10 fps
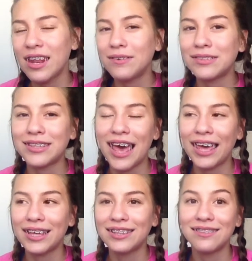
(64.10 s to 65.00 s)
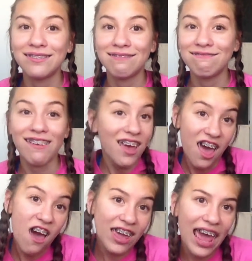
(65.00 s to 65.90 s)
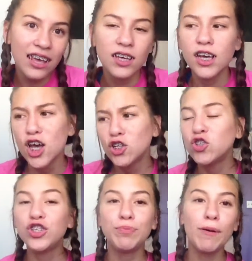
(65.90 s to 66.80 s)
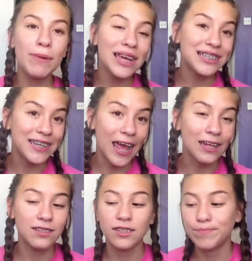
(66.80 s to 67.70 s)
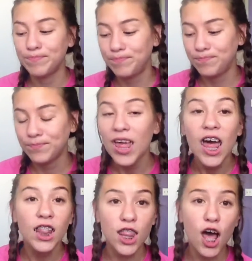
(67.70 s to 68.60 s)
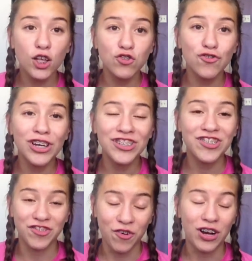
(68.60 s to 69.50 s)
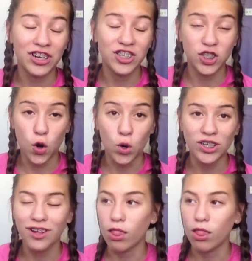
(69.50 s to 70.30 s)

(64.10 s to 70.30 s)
then I was like, okay. So she put me in dance. Long story short. Sorry,